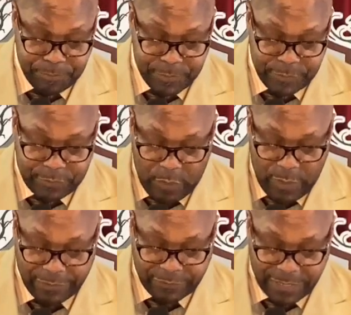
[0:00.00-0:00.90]
So
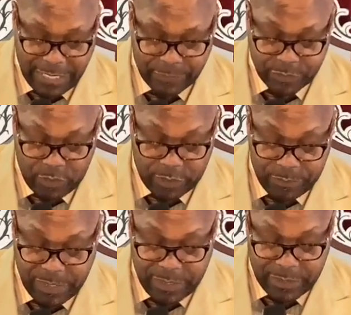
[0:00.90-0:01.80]
I said I was going to
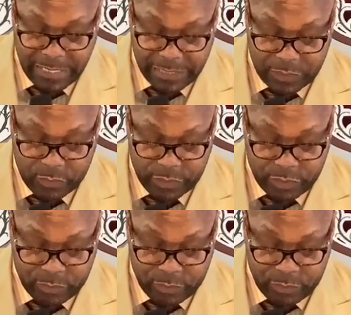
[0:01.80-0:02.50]
be laconic